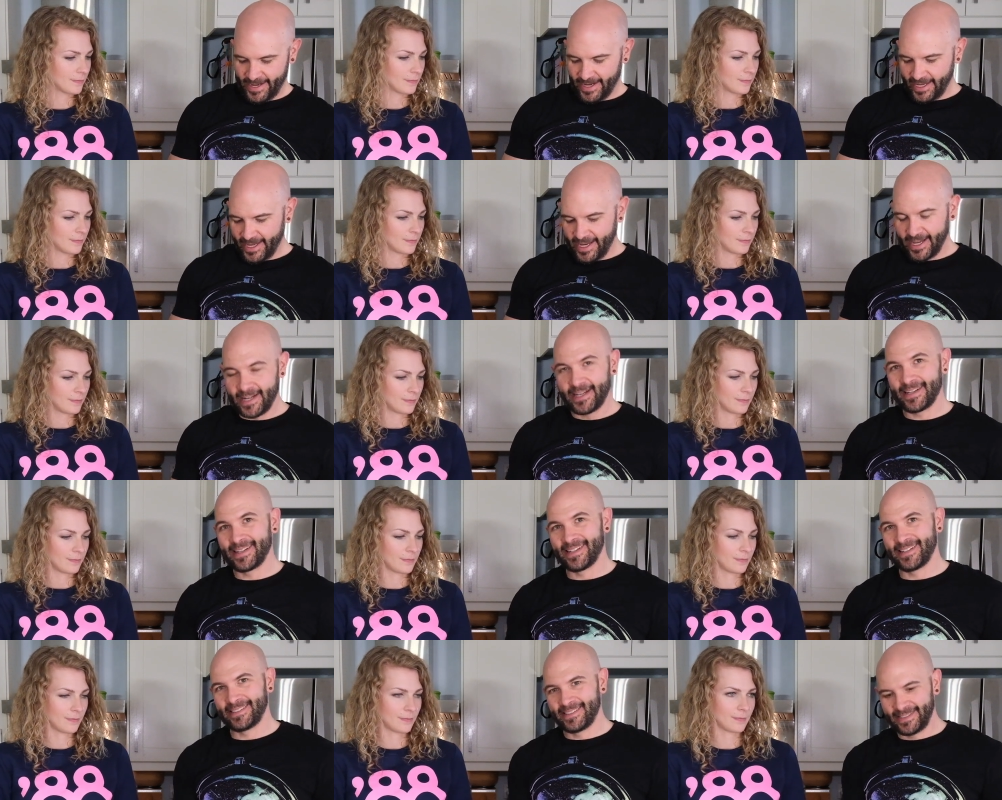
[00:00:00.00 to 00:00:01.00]
Speaker 1: Again,
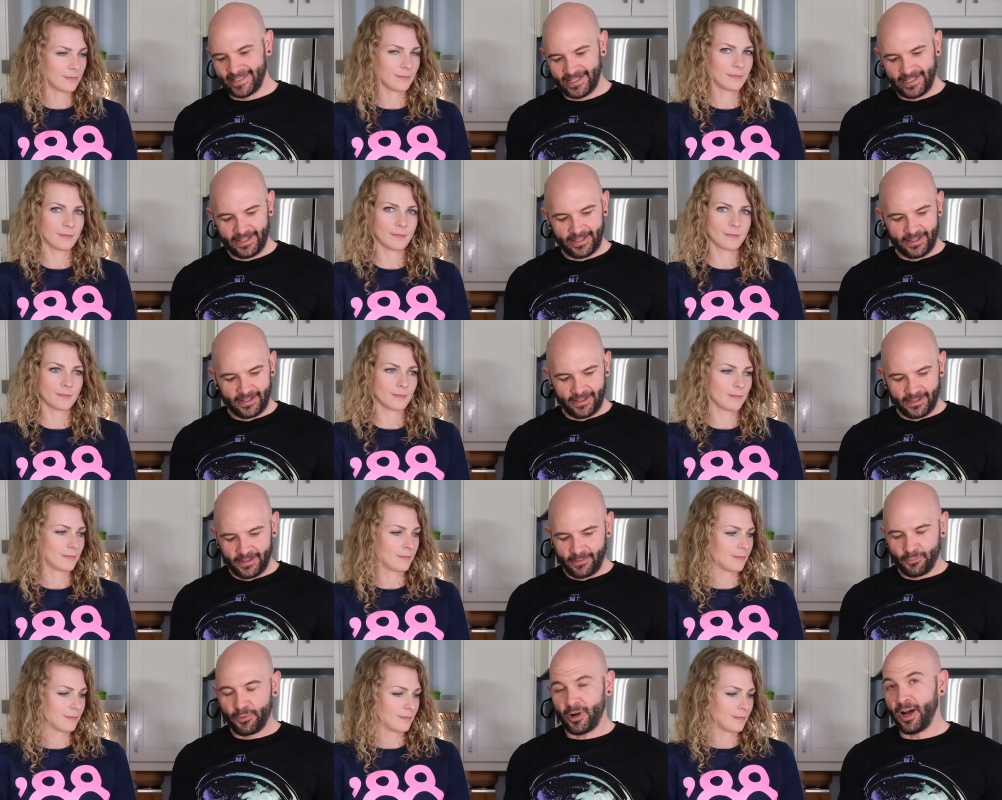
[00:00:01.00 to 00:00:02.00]

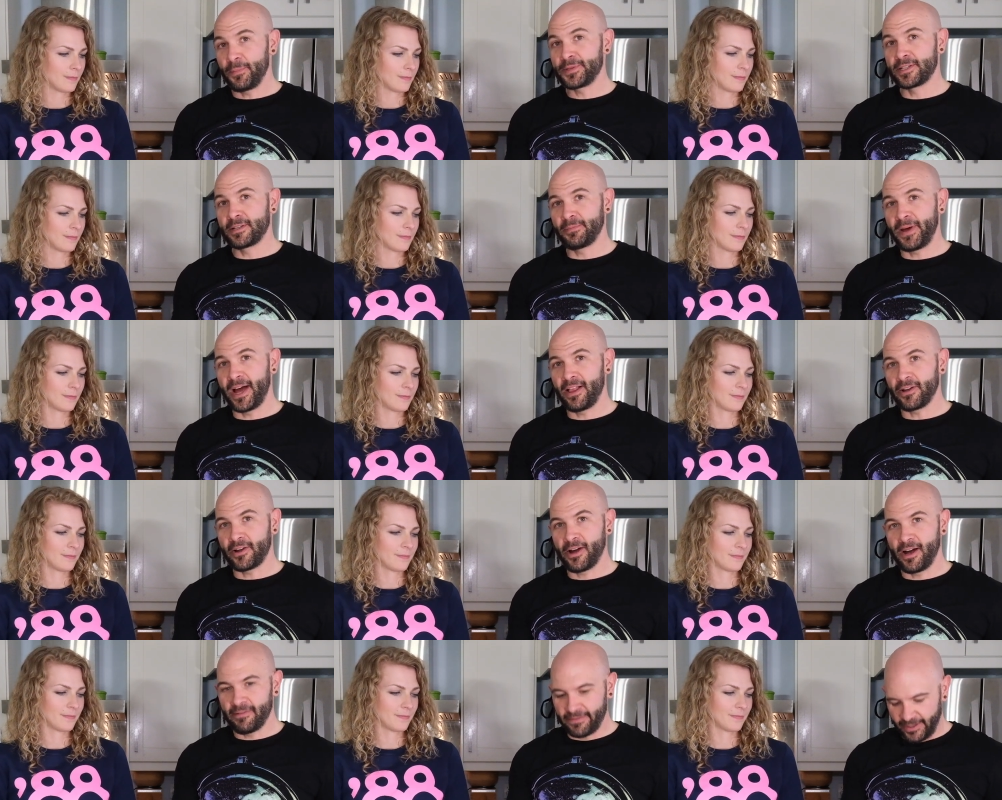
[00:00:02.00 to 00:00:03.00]
props to Pallet
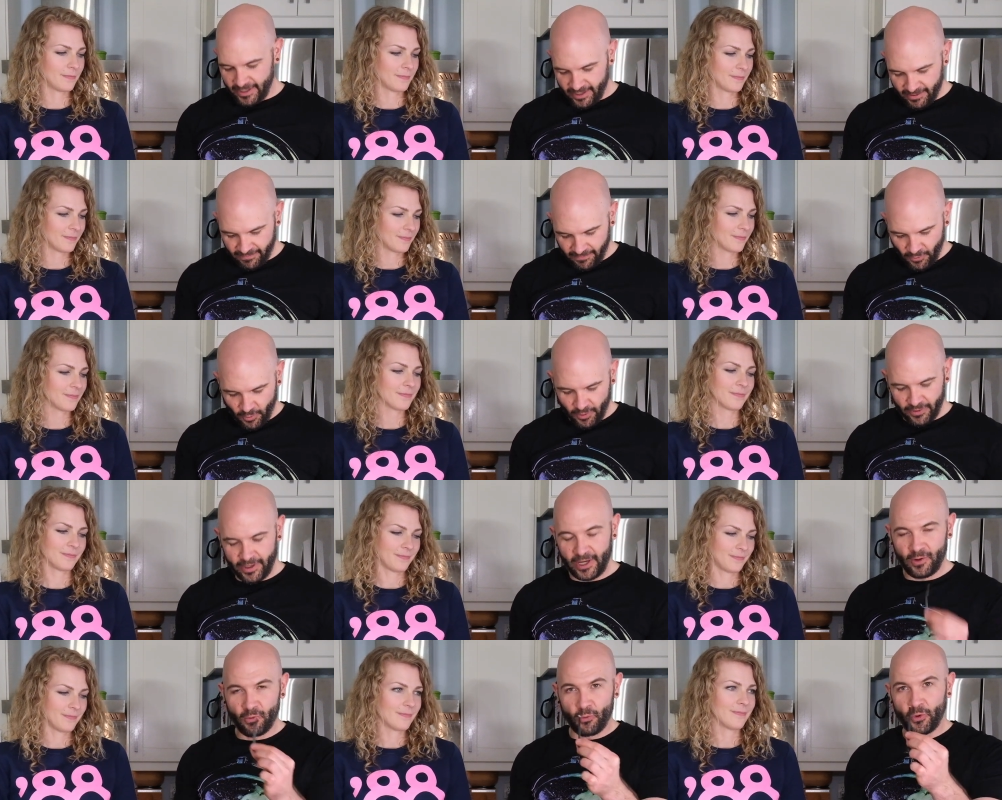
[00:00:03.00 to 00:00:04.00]
Coffee for
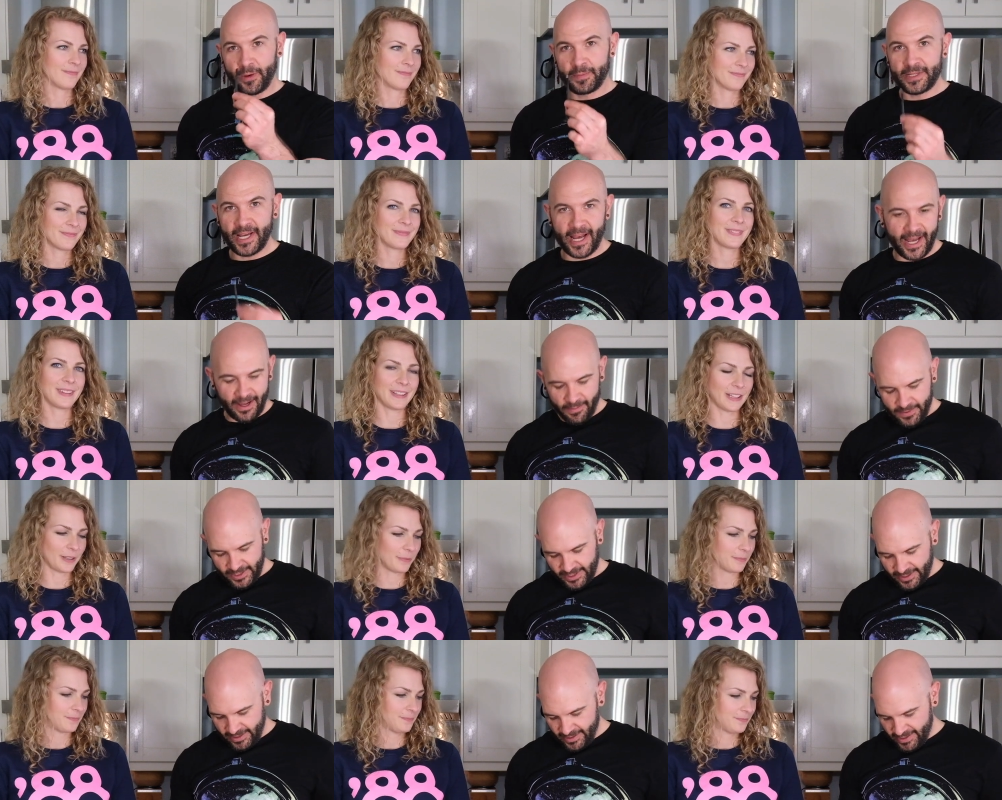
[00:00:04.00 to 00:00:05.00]
the rip
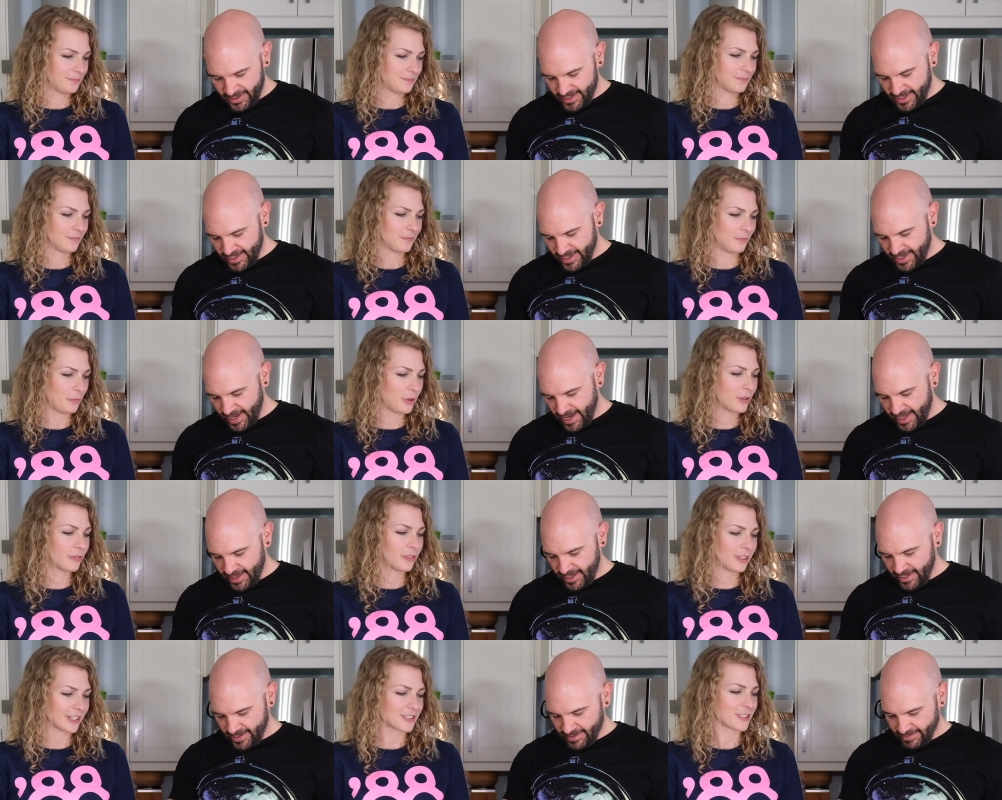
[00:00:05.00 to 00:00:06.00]
tabs. Yeah.
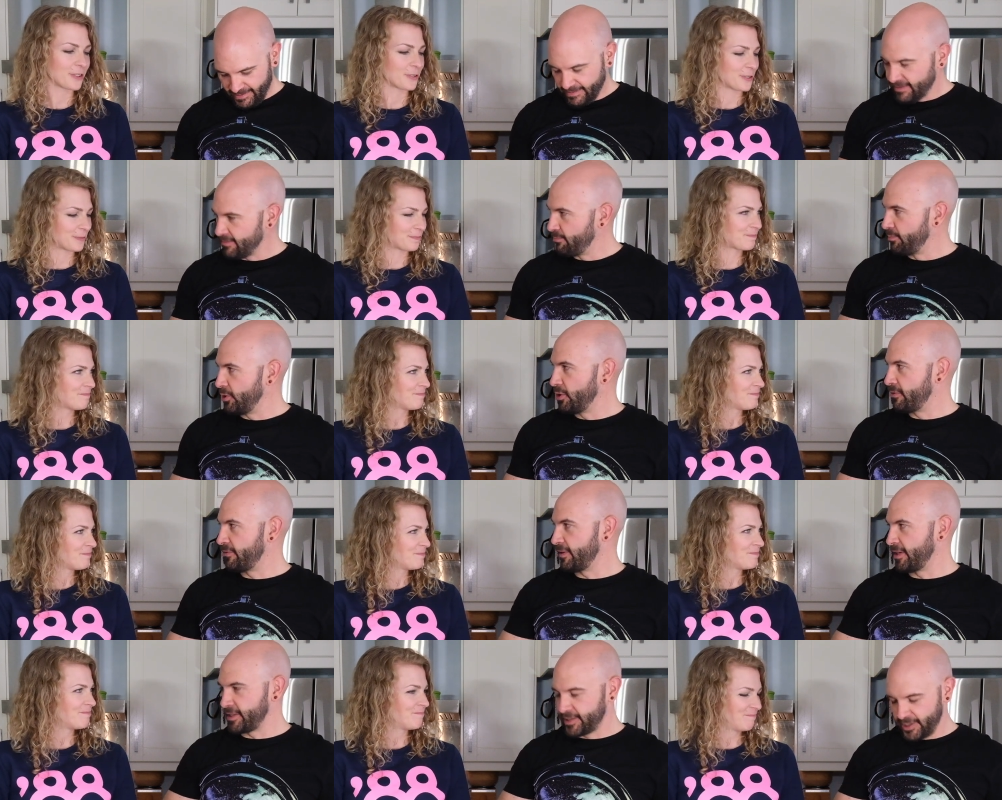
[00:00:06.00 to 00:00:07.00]
Beautiful and execution.
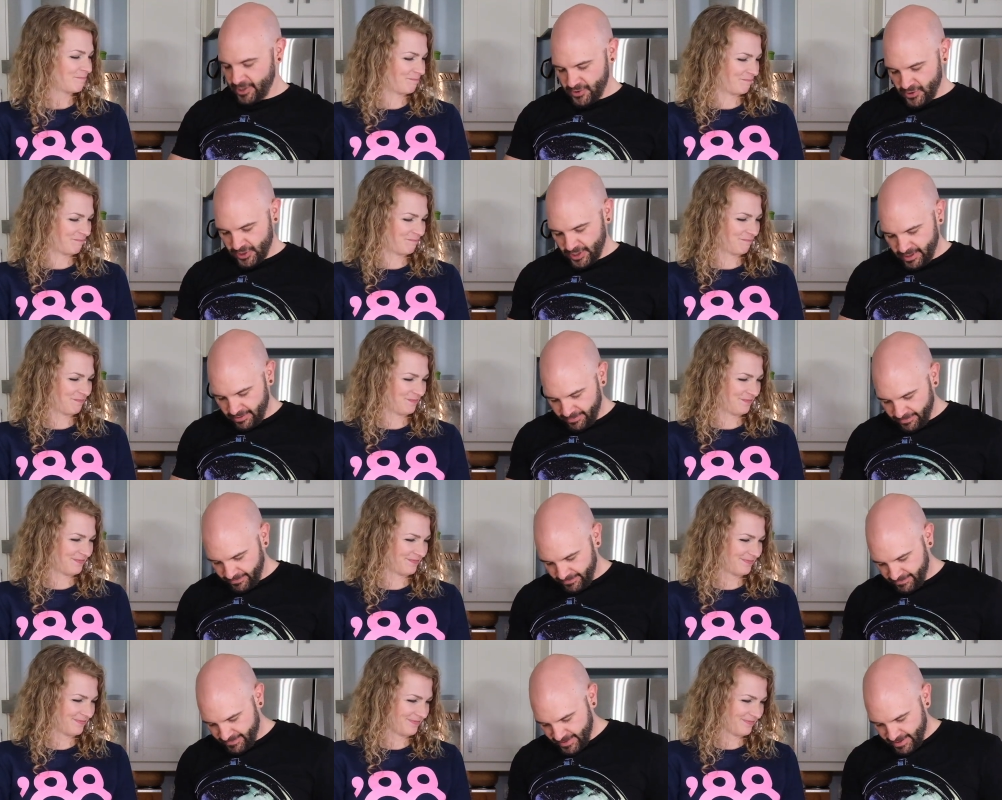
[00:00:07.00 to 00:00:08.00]
Beautiful execution.
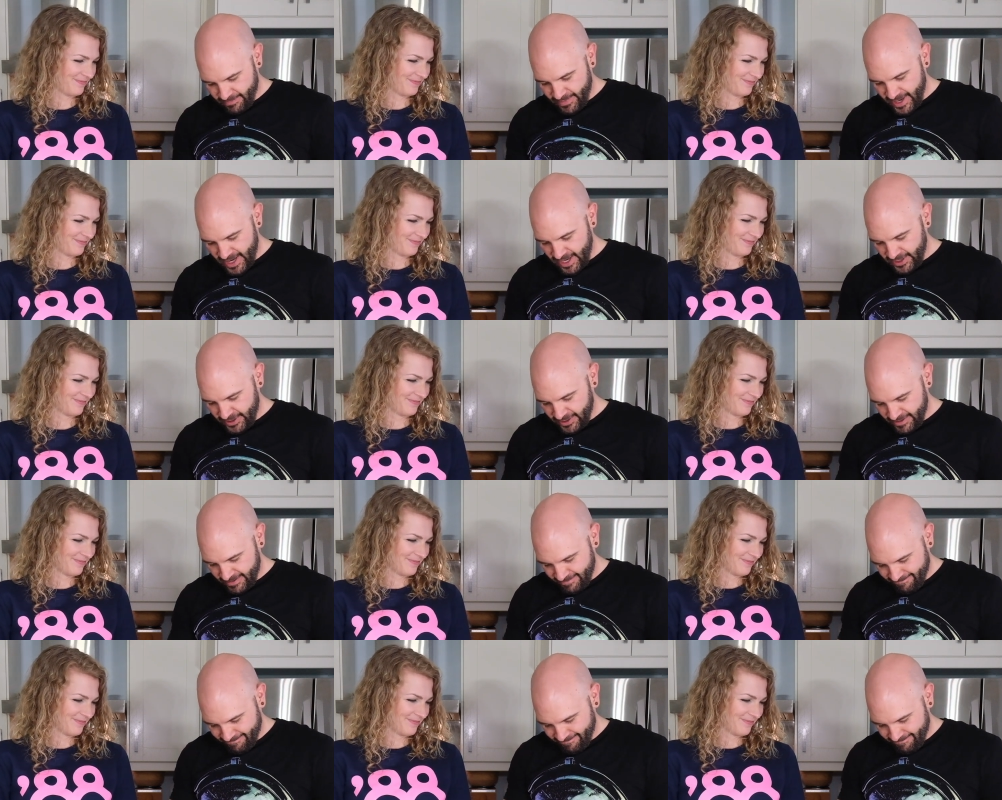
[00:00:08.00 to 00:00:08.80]
And the bags, you,